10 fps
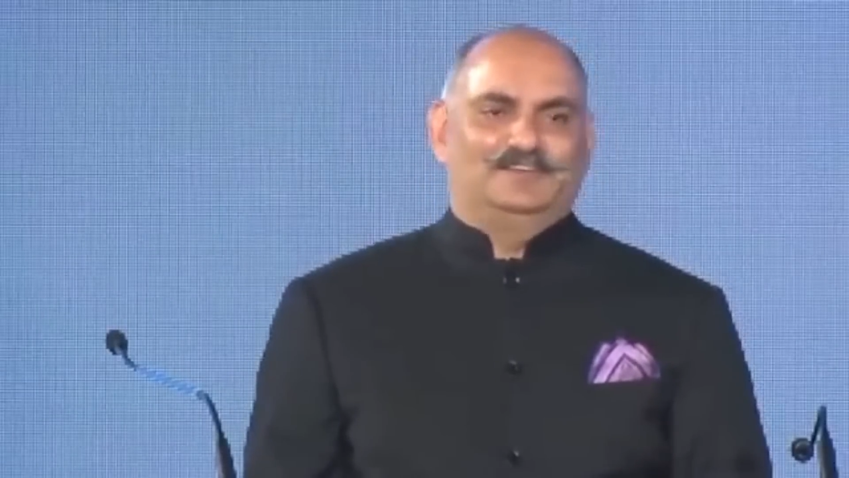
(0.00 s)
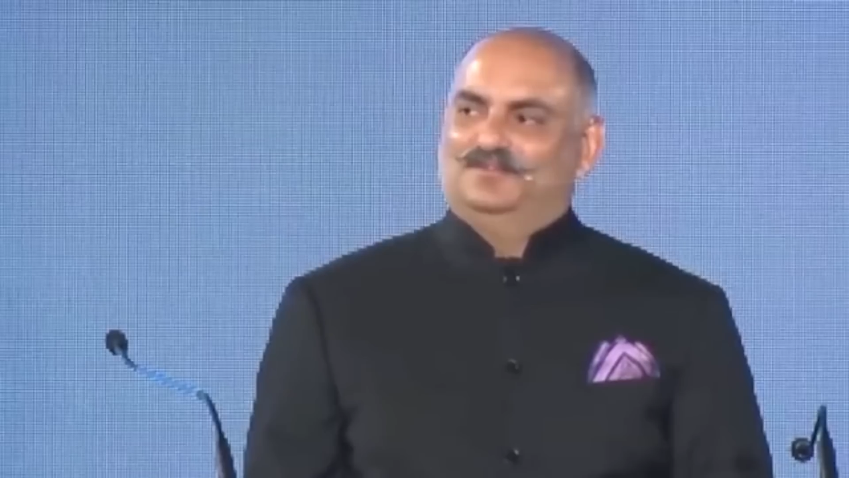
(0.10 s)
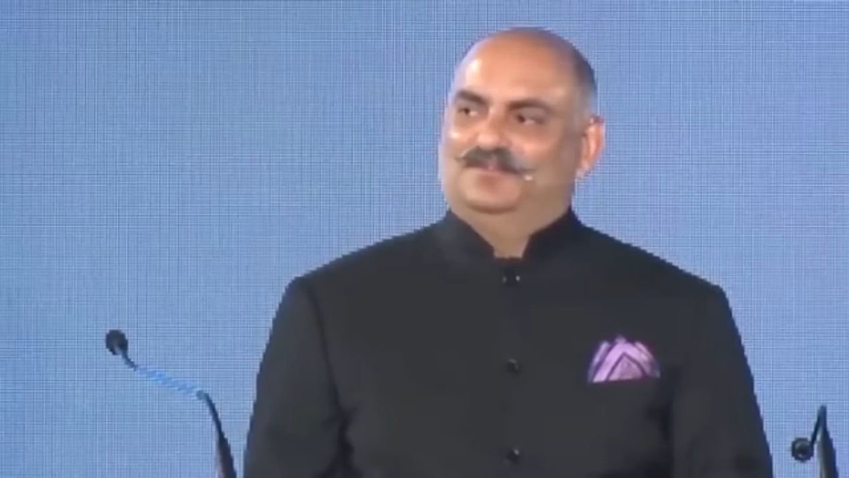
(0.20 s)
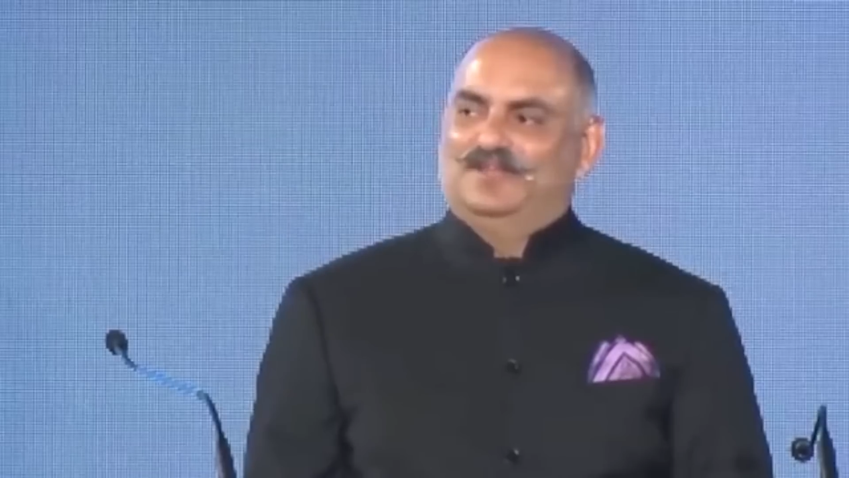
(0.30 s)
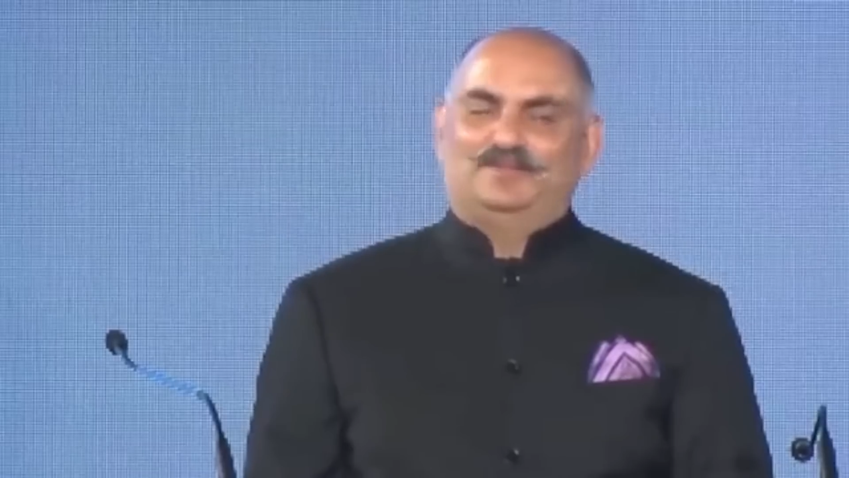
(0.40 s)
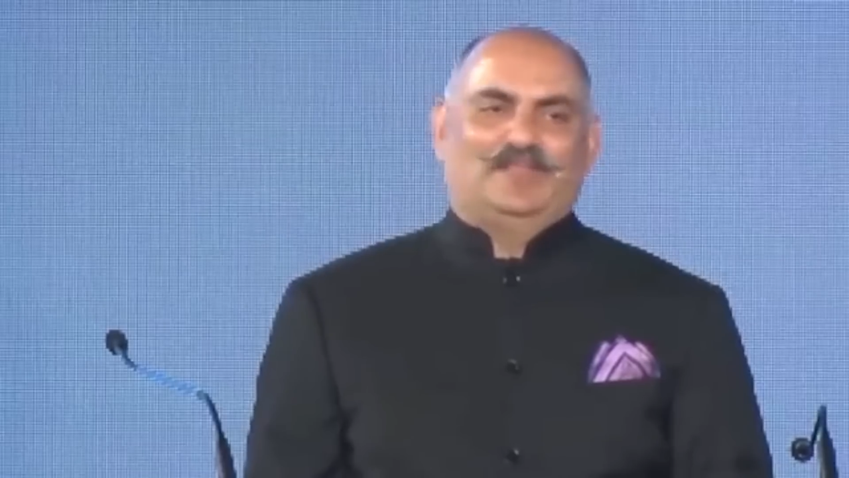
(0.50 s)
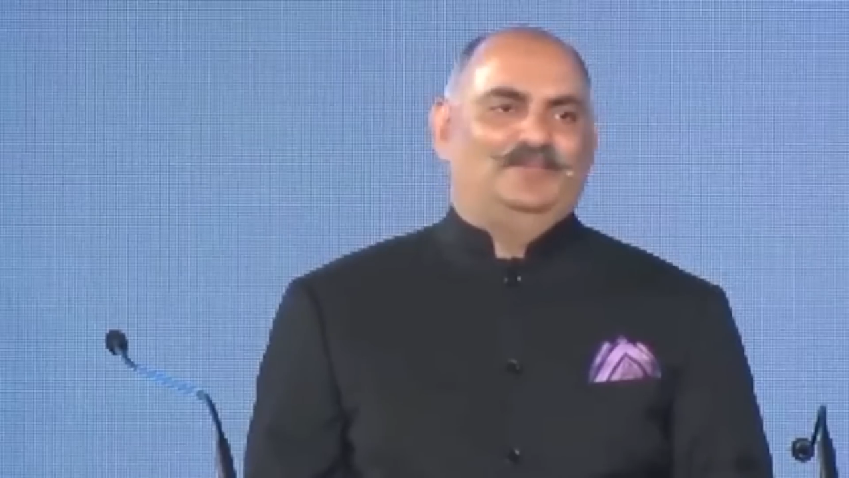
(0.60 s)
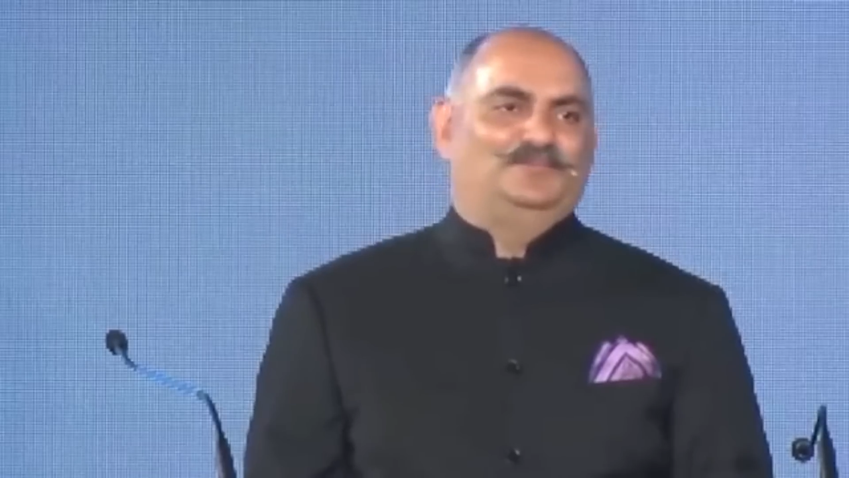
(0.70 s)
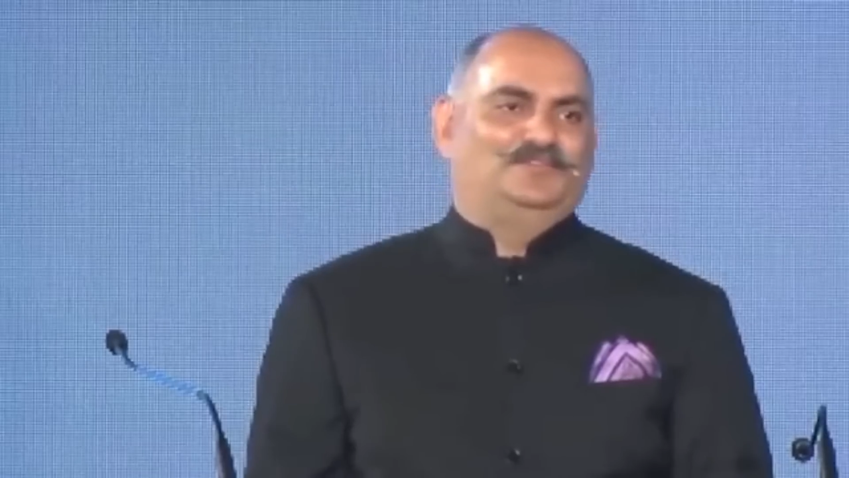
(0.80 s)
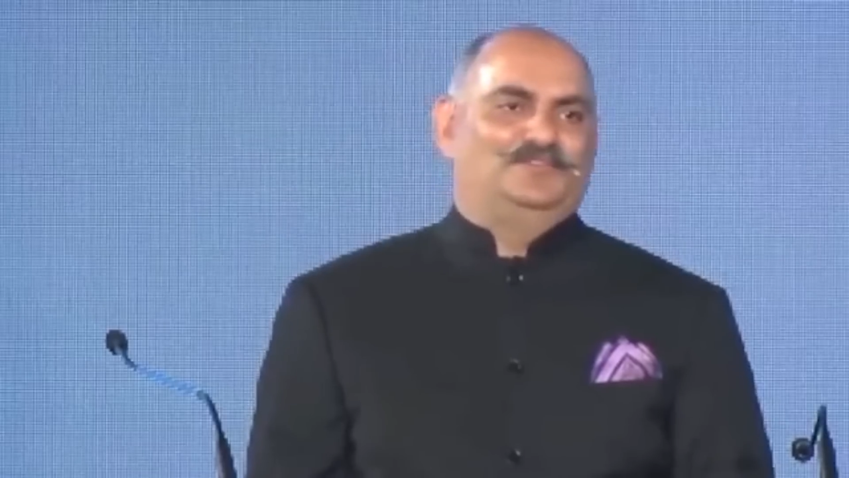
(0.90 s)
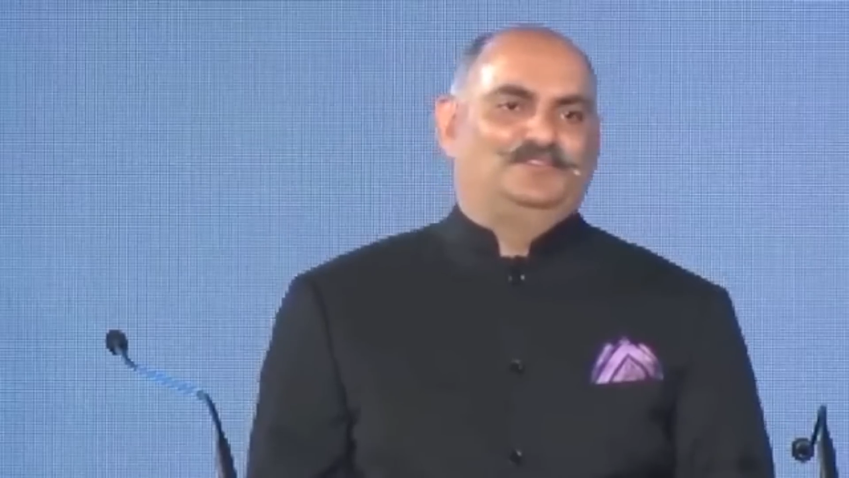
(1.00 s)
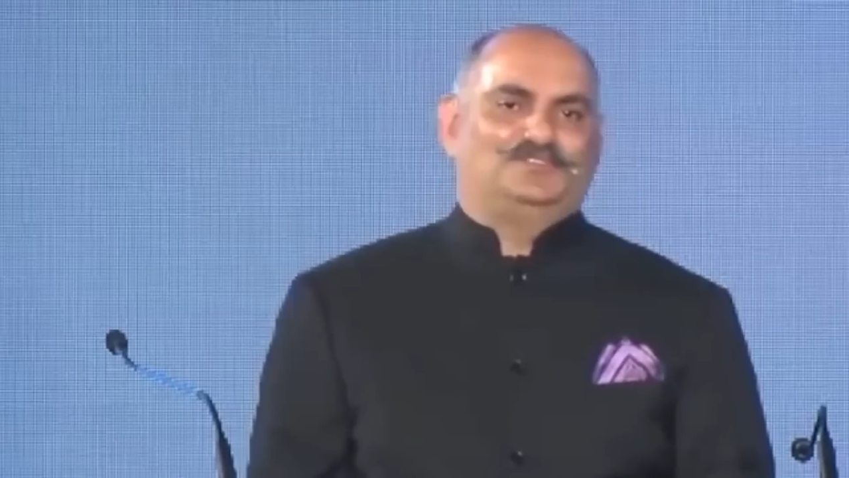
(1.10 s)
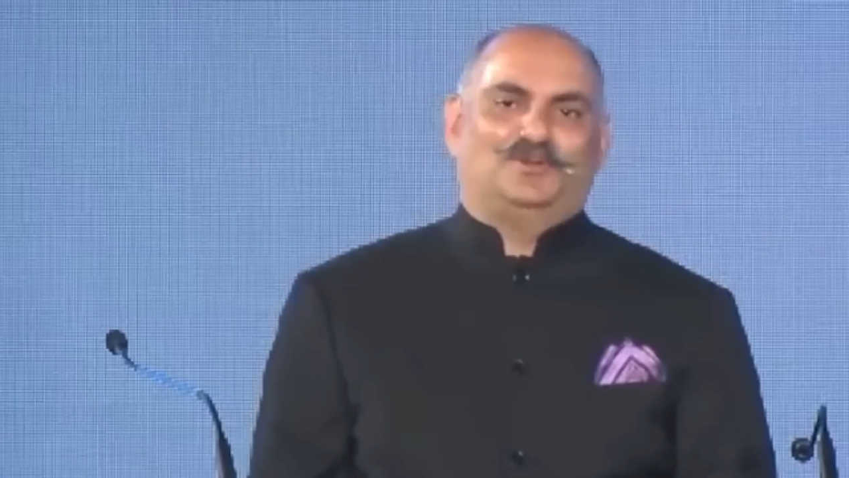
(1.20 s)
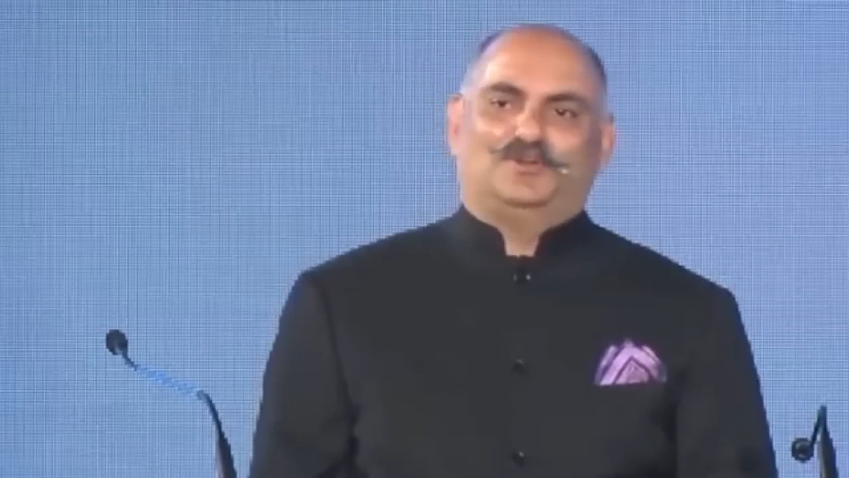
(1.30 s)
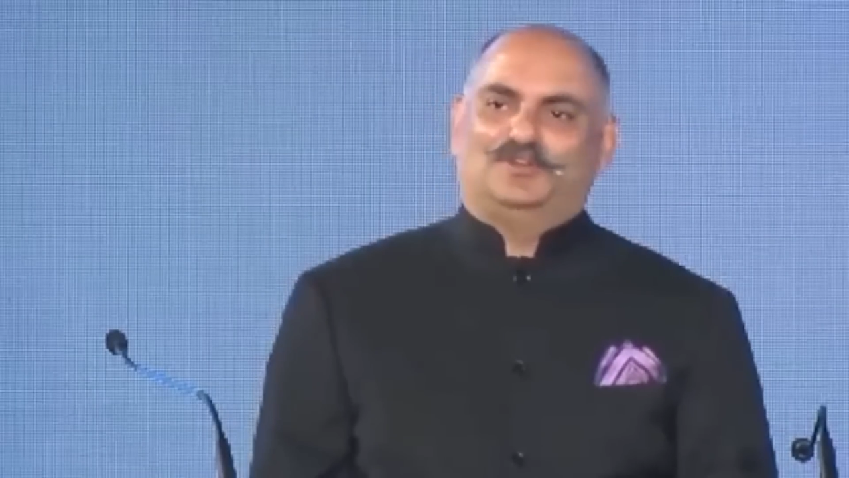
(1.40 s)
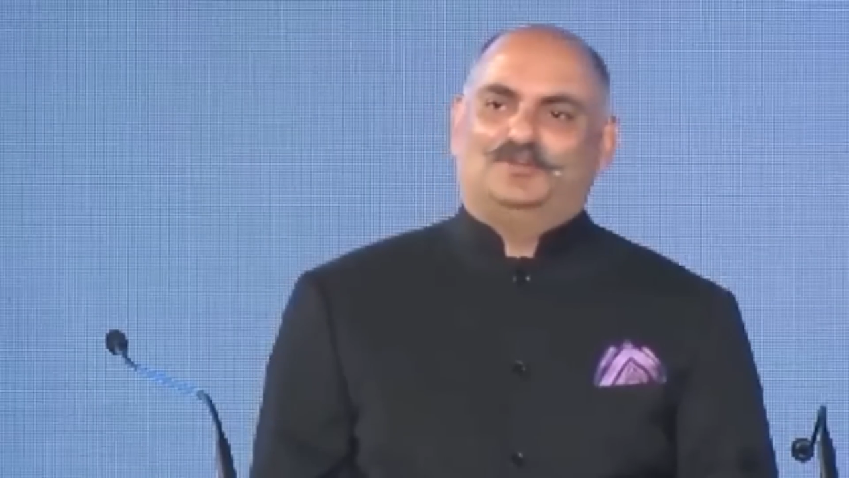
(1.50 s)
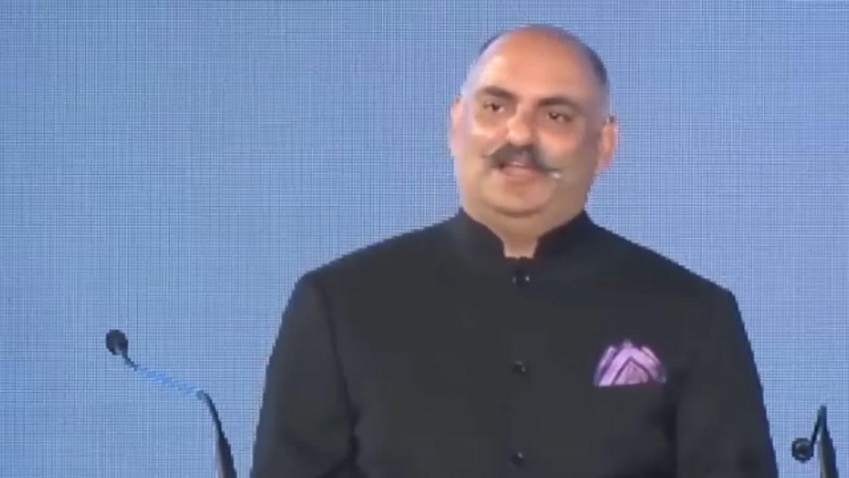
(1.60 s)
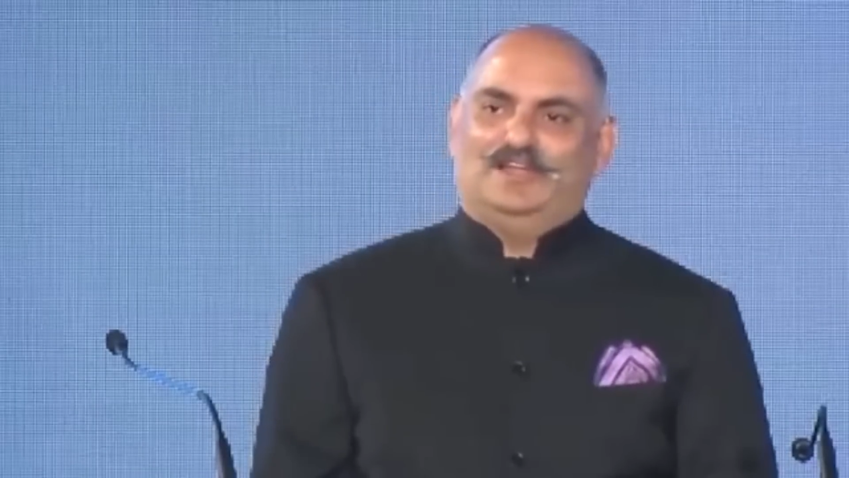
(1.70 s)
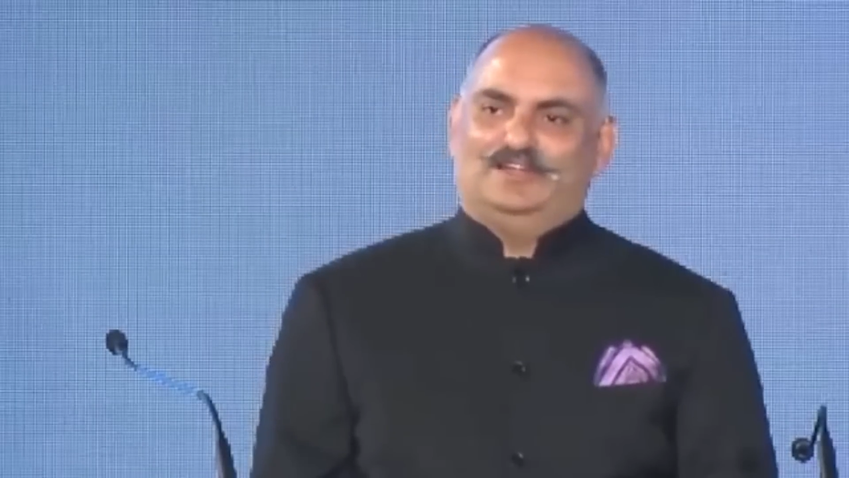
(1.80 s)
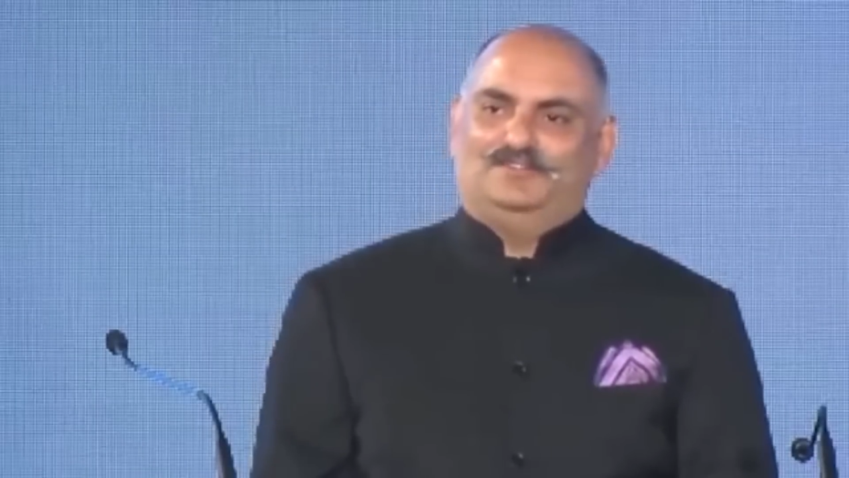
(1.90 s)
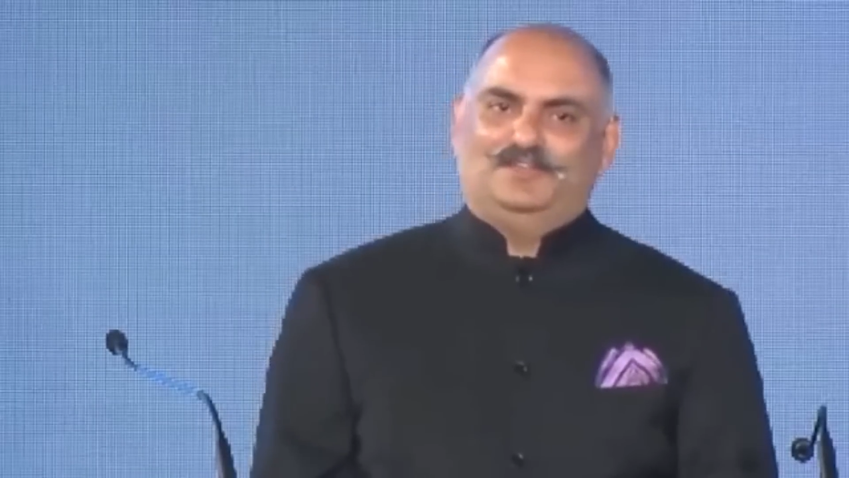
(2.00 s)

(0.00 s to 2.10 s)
So sometimes distorted reality